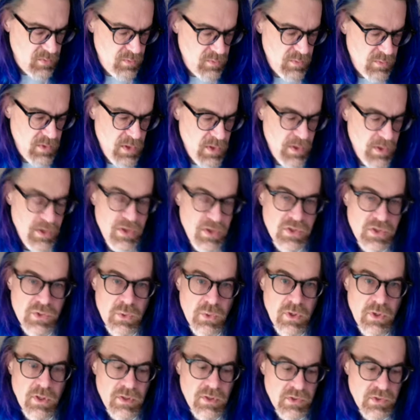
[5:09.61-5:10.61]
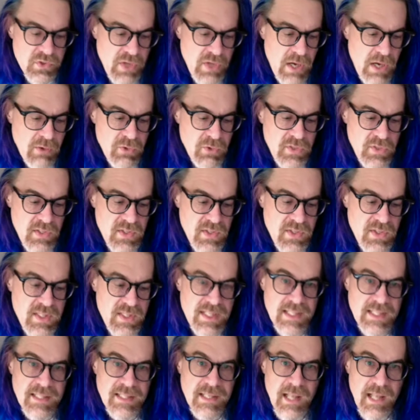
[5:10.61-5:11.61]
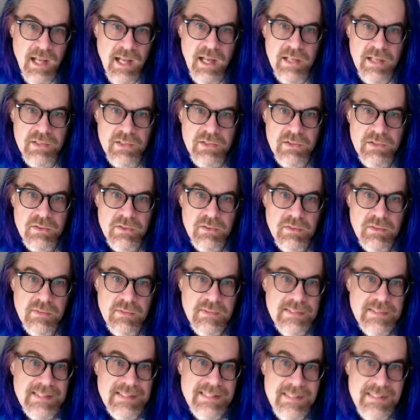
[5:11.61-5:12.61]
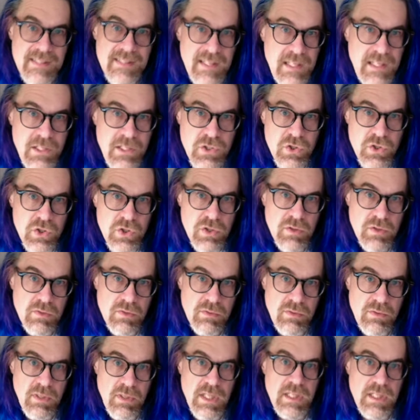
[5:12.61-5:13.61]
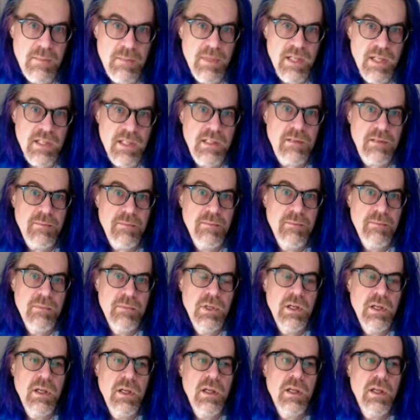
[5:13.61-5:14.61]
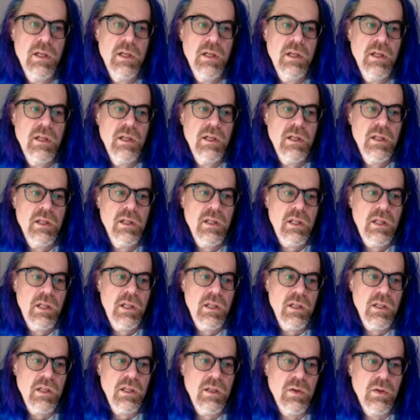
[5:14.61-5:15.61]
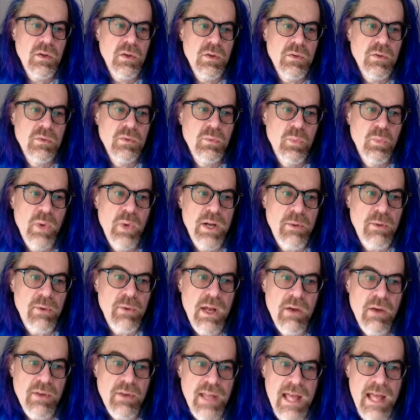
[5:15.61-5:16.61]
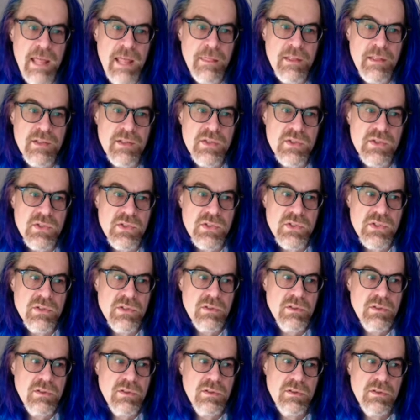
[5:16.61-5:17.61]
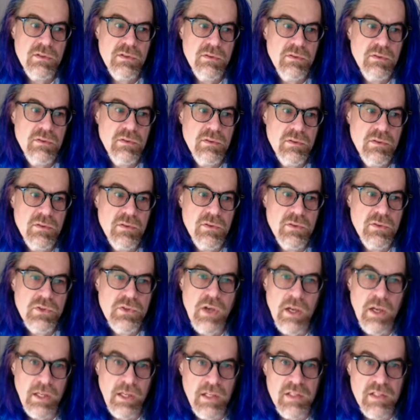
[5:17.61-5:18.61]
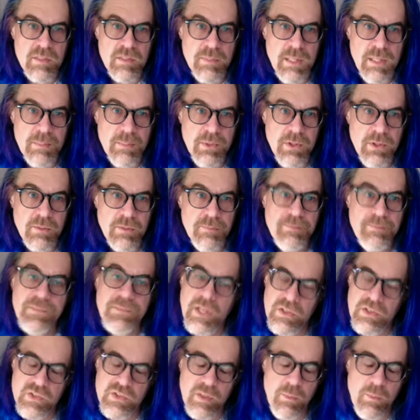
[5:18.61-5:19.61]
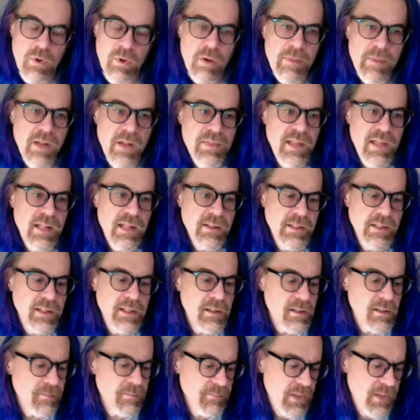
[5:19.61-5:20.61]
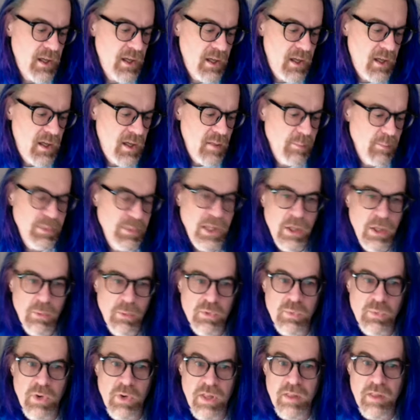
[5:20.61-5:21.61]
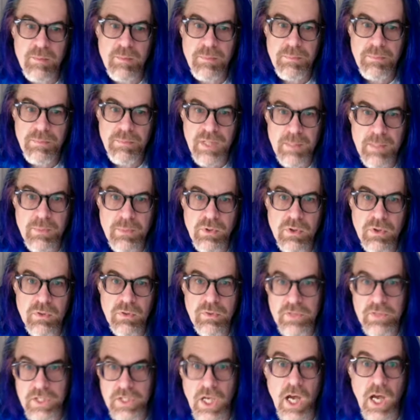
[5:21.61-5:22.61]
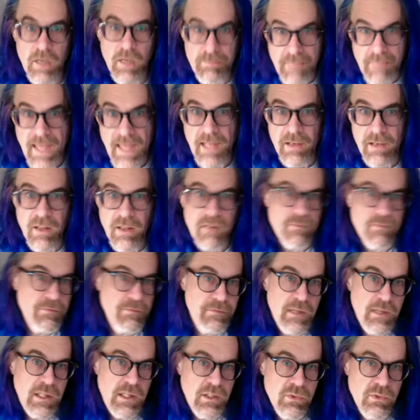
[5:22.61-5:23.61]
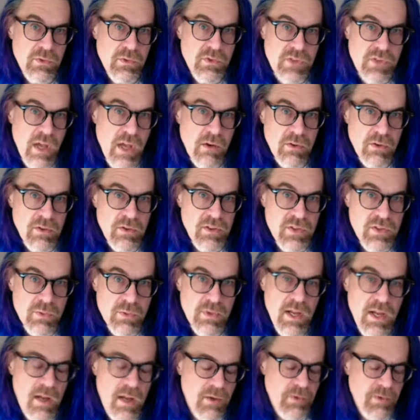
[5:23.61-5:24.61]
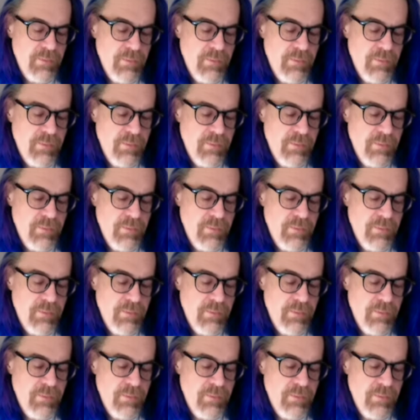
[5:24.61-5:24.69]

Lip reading: the historical Socrates did not teach anybody. He went around Athens talking to people. I'll say more about that later. Plato was one of the people, the young men, that followed Socrates around.